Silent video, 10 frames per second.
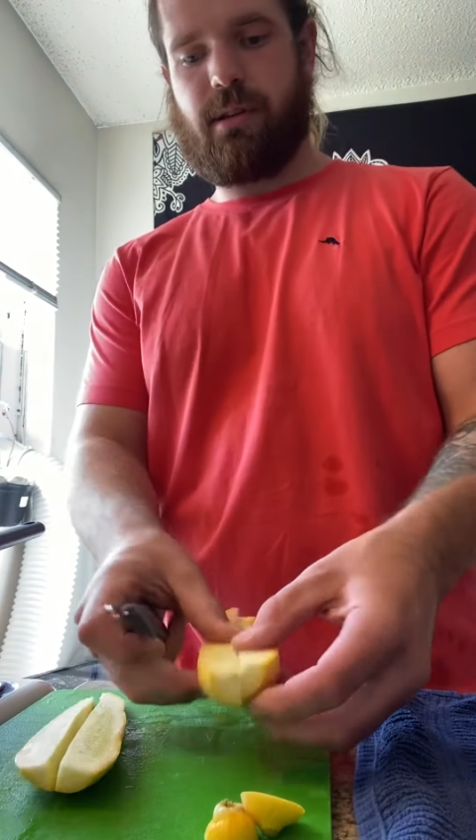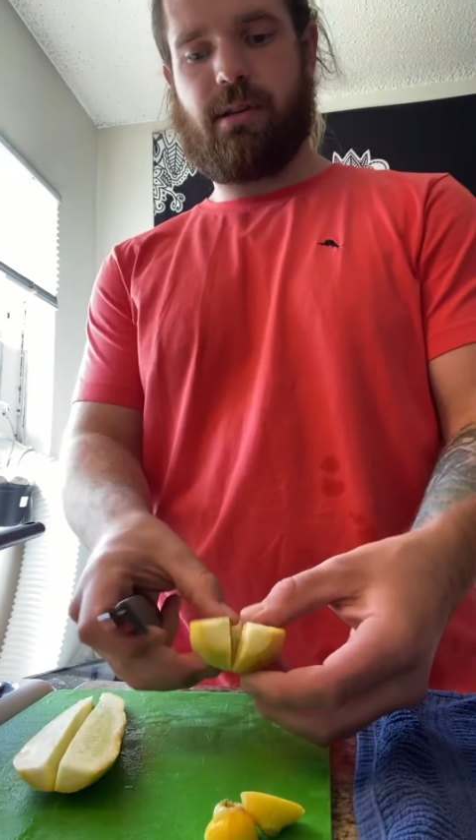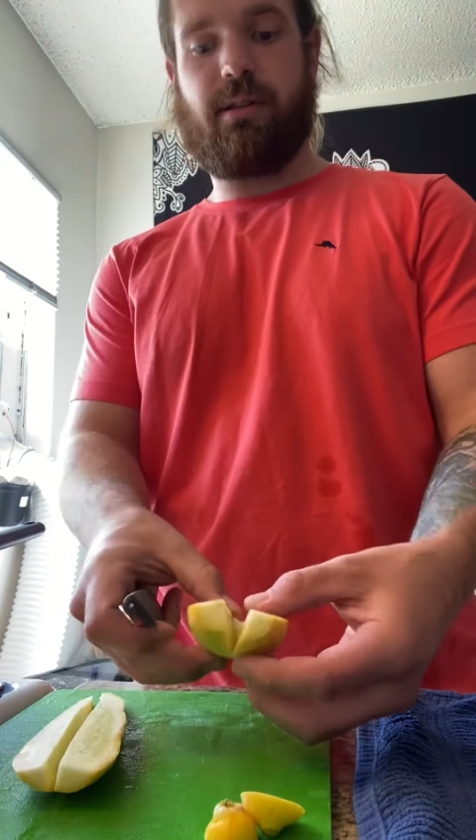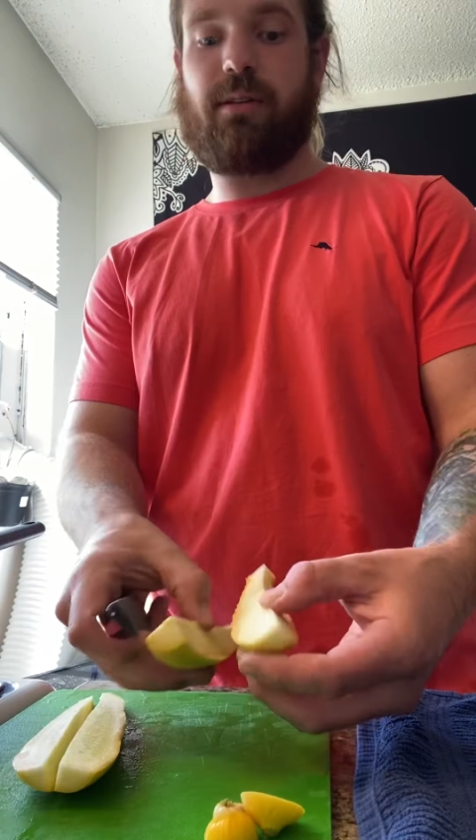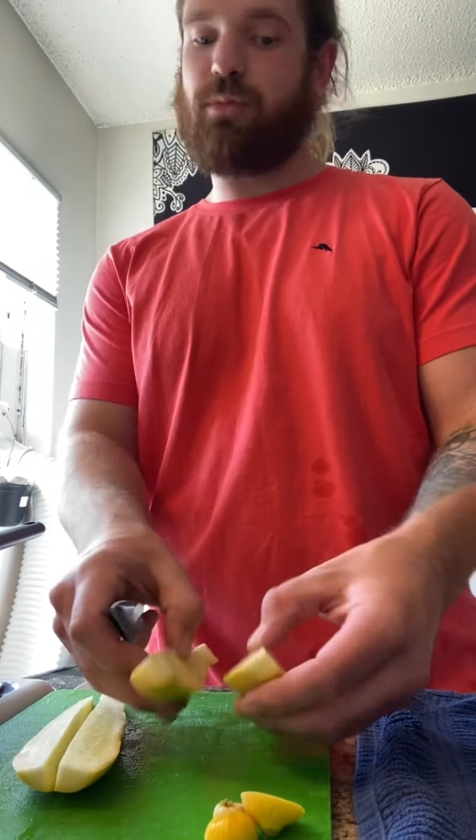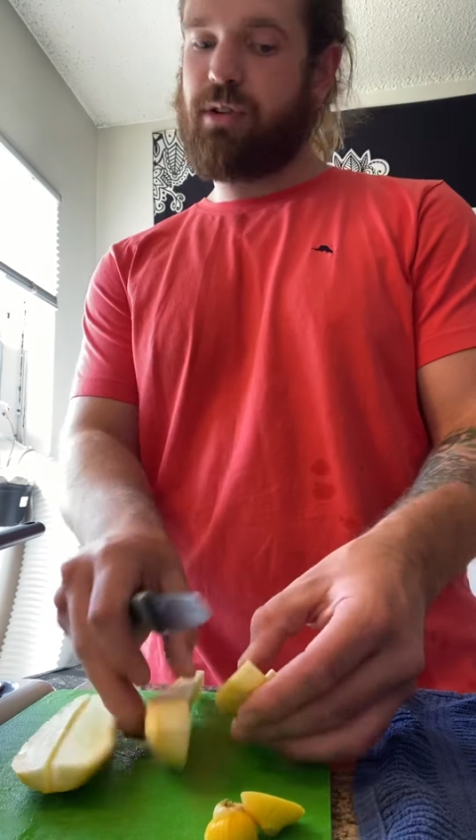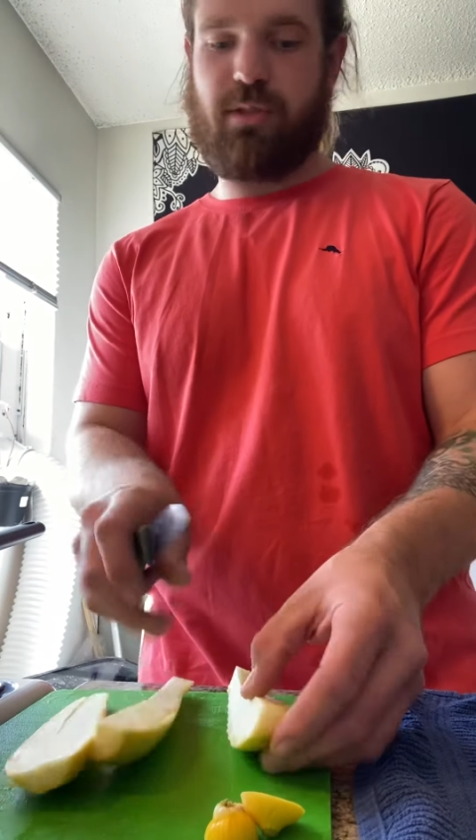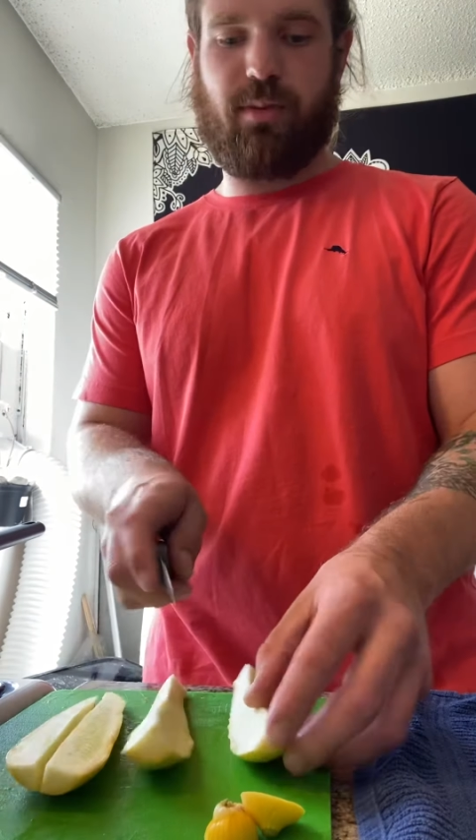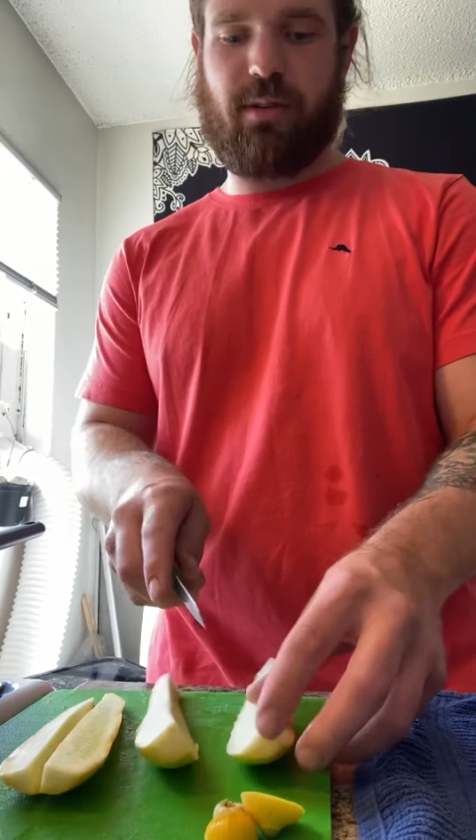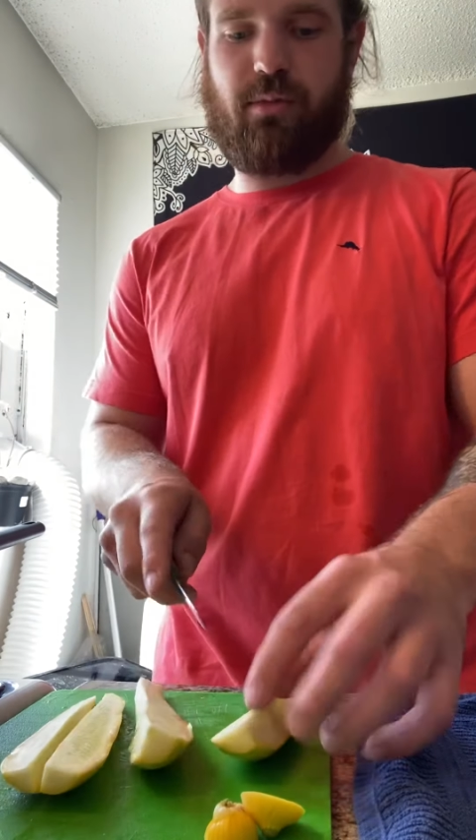and then we're going to
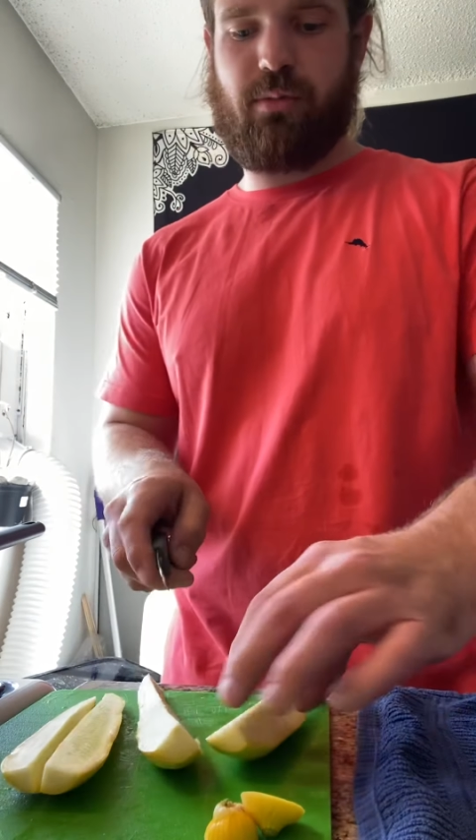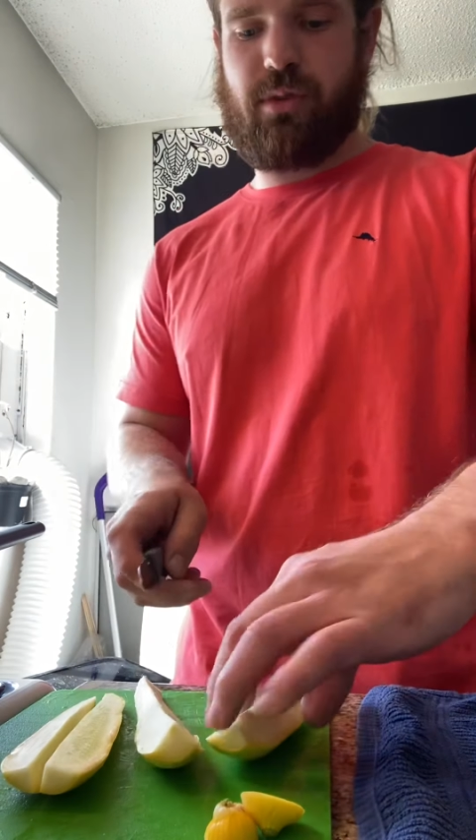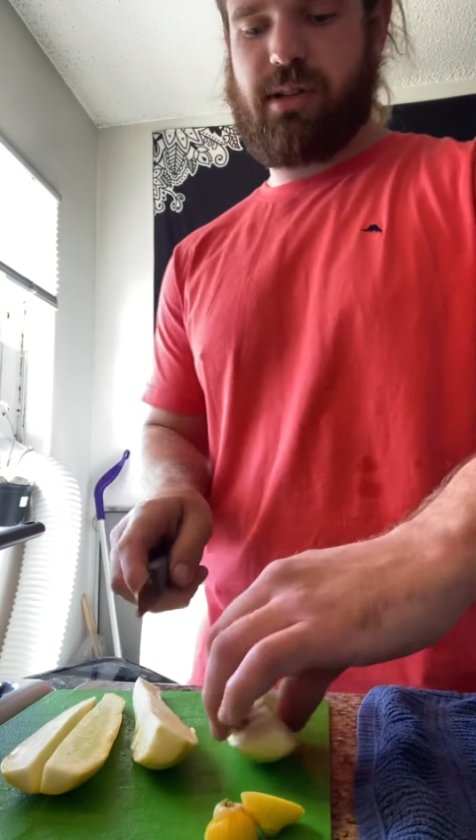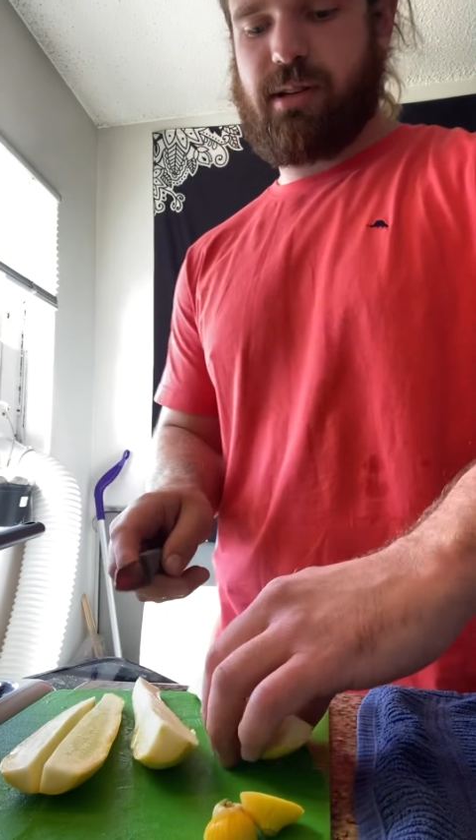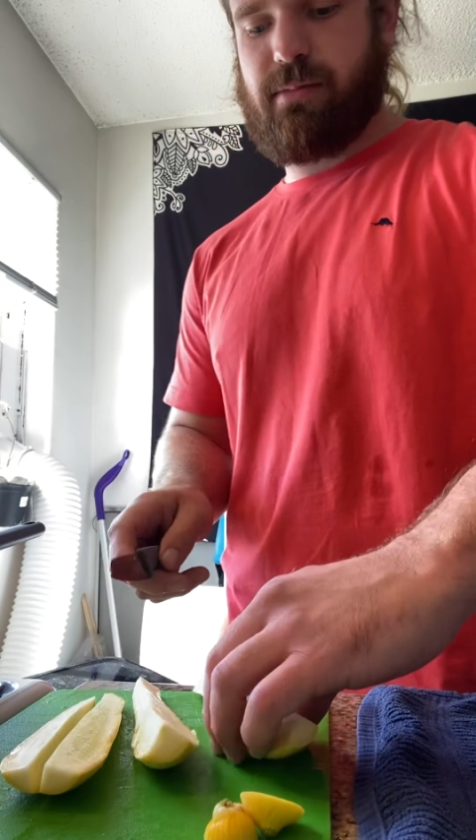split them one more time.